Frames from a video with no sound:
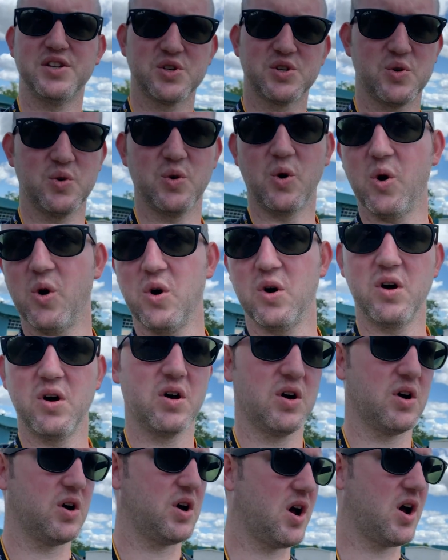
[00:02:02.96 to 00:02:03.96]
school,
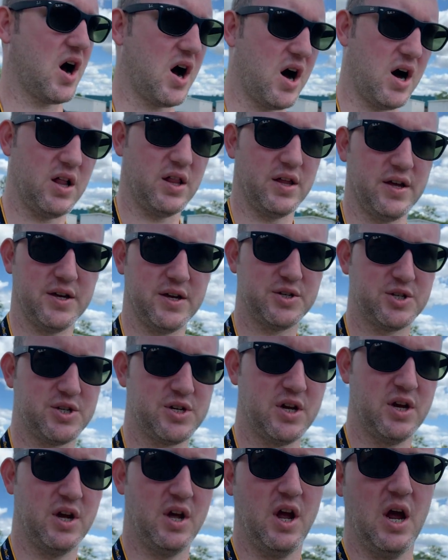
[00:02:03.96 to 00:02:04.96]
college,
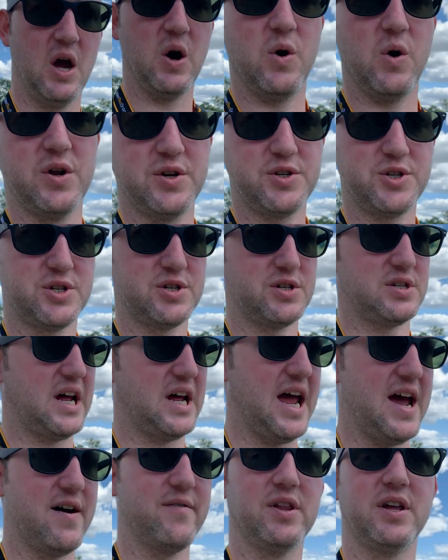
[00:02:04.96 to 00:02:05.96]
which
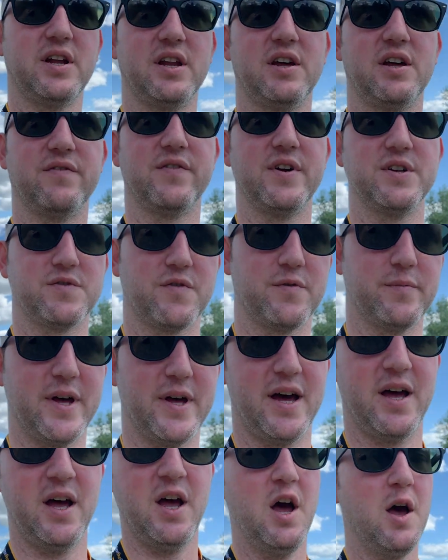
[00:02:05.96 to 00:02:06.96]
I have a lot of good friends from
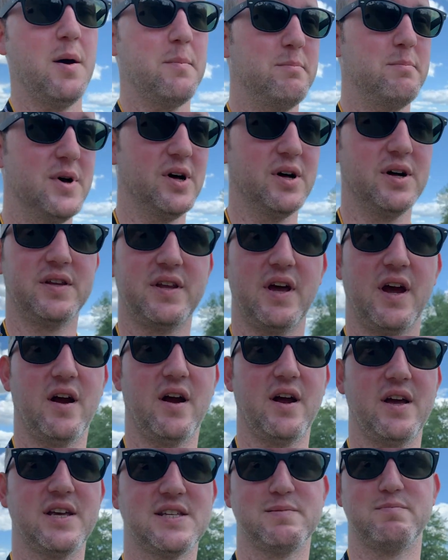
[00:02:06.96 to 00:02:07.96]
that.
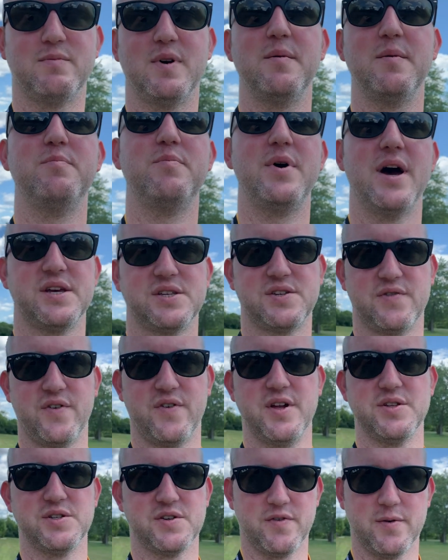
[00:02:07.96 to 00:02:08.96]
Military, some of my best
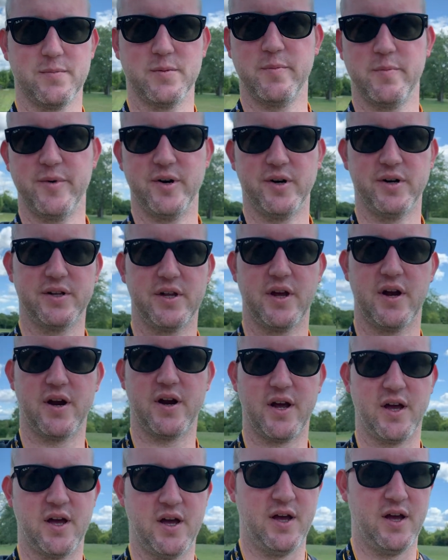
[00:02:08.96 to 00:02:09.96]
friends are from the
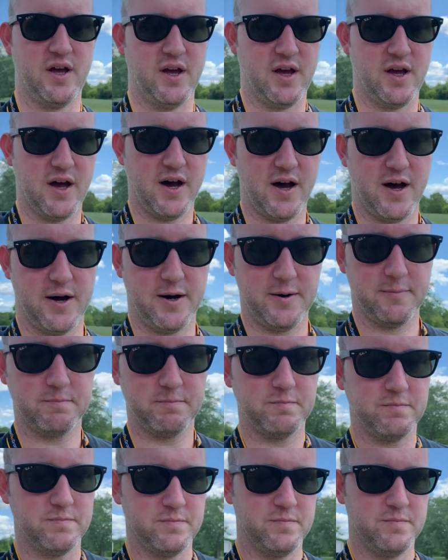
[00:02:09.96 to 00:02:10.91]
military. Um,